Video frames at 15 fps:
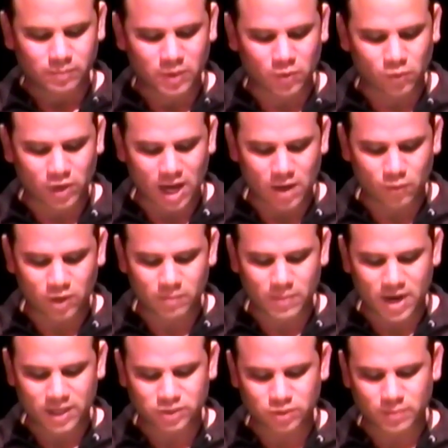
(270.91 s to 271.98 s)
but when I went
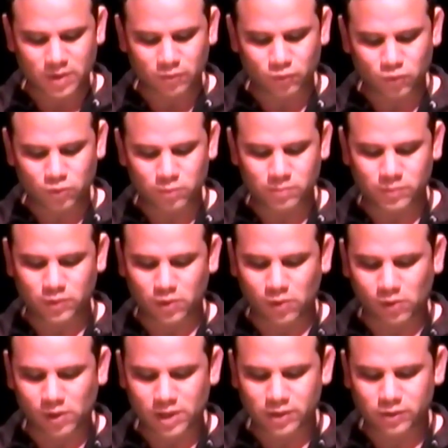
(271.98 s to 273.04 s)
back to my room,
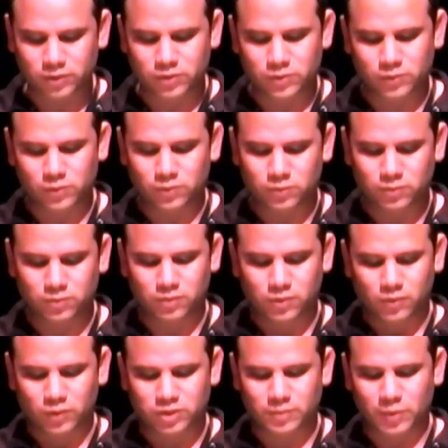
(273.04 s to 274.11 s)
all I could do
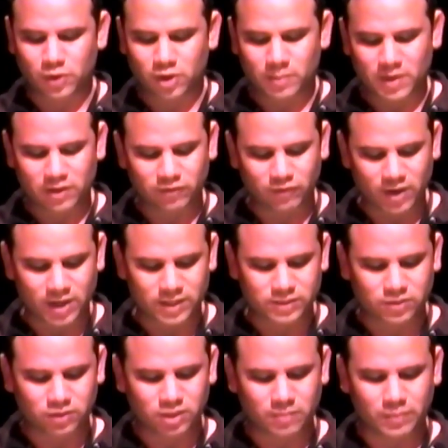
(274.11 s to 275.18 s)
was bury my
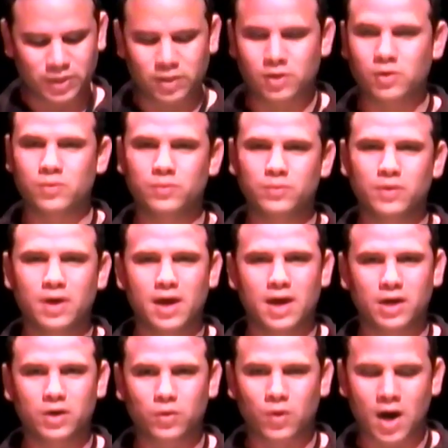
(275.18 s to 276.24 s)
face on the pillow
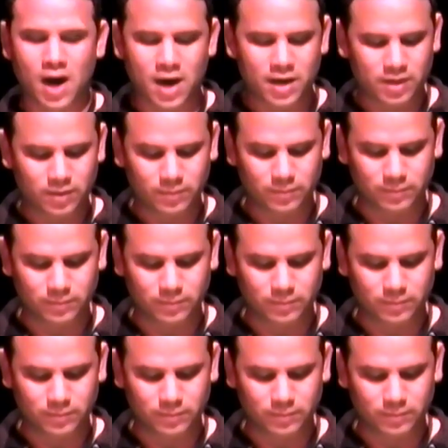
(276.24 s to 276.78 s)
and cry.